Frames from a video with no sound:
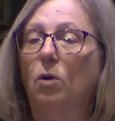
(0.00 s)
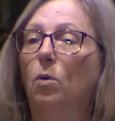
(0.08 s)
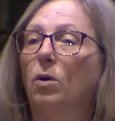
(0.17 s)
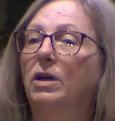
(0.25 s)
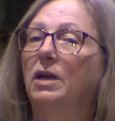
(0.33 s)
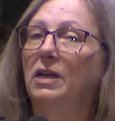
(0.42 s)

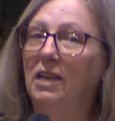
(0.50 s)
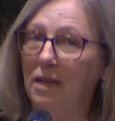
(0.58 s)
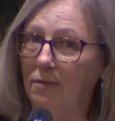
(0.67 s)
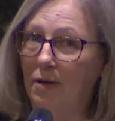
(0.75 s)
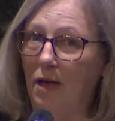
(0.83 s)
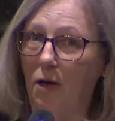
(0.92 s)
or can
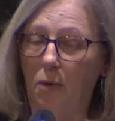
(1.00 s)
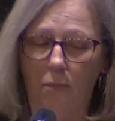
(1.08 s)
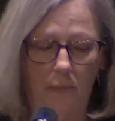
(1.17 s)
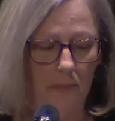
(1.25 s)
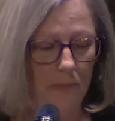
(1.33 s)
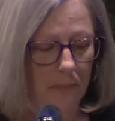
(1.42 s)
give help,
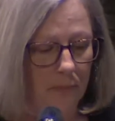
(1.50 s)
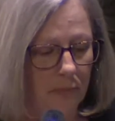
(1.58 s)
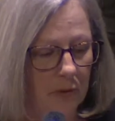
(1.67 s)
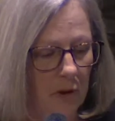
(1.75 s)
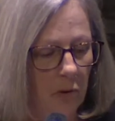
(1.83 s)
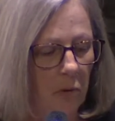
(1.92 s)

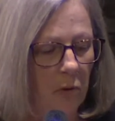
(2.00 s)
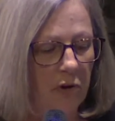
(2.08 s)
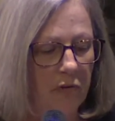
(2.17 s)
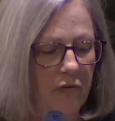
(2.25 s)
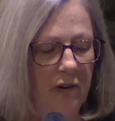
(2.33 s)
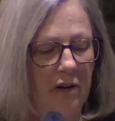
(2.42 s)
or you
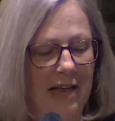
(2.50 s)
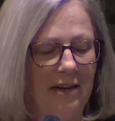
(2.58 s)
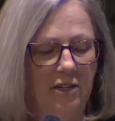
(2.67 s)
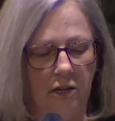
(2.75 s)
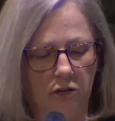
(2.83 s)
feel led to